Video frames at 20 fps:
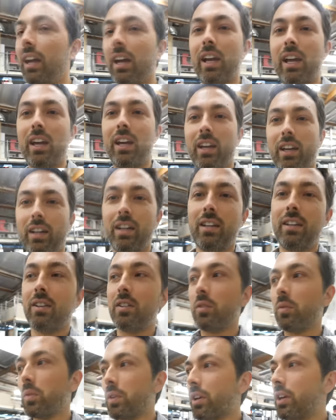and
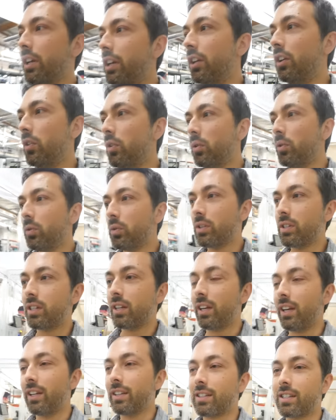we're gonna use
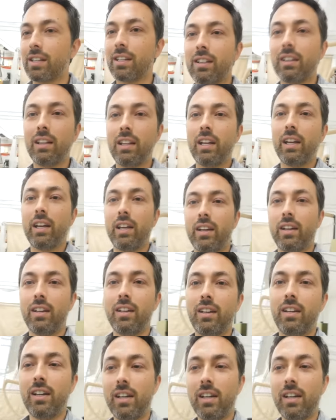its lid